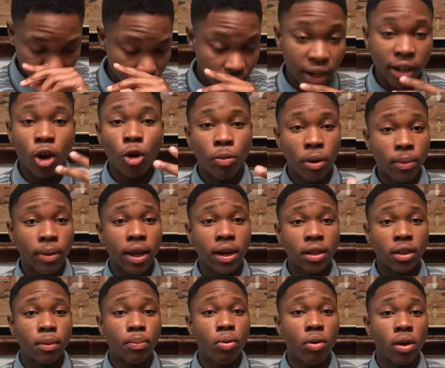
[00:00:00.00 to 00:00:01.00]
I hope I'm
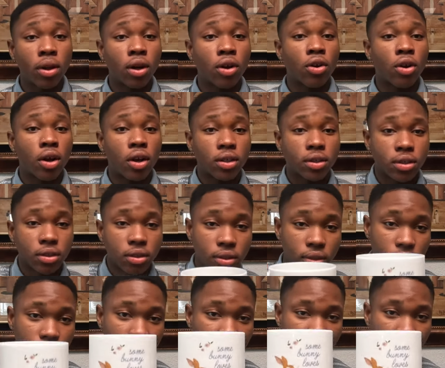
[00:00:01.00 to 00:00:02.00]
getting the point across.
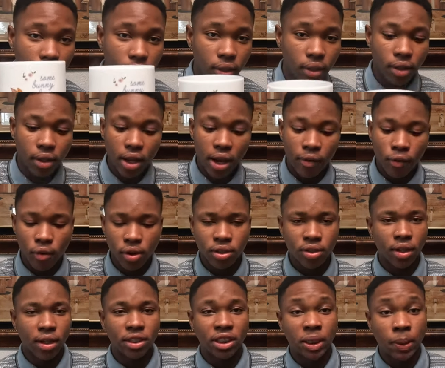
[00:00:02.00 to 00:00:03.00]
I've only
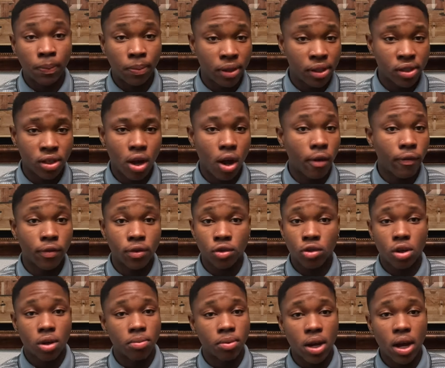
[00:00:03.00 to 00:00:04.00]
took a sip of this coffee,
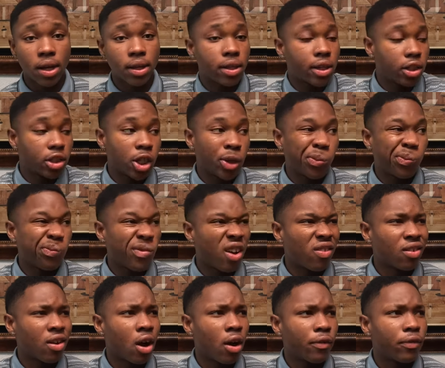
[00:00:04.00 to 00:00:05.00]
so I'm not geeked up
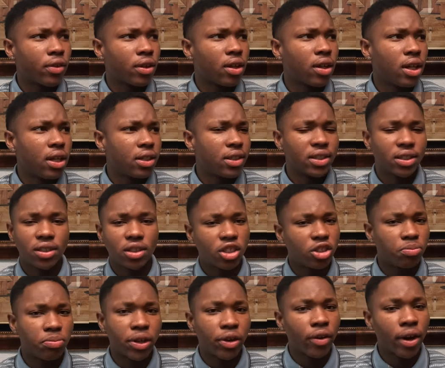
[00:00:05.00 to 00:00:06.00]
off coffee. This is
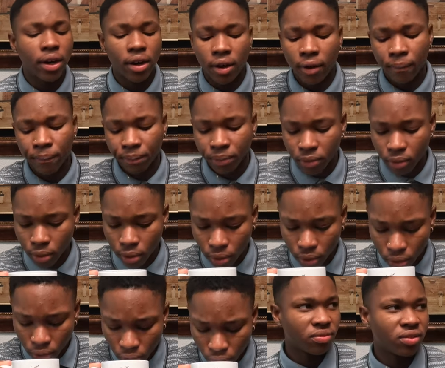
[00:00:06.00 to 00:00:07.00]
just me right now.
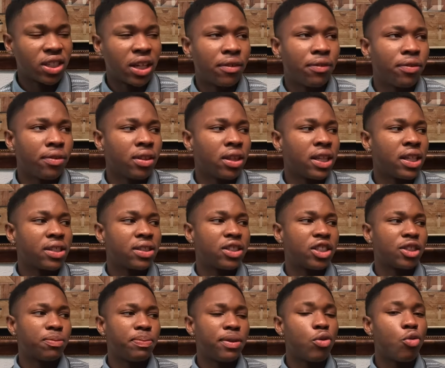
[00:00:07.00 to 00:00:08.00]
Definitely
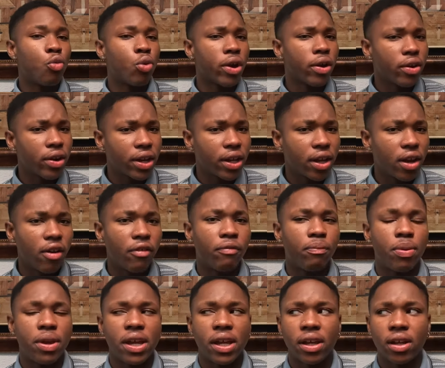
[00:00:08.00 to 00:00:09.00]
just be weary
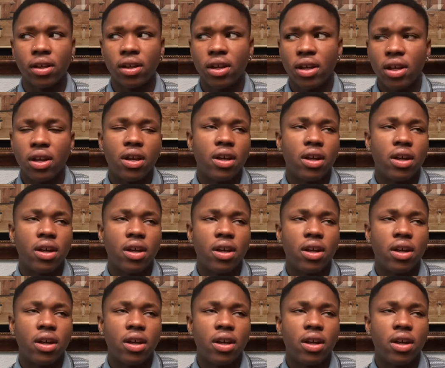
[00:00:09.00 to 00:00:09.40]
of being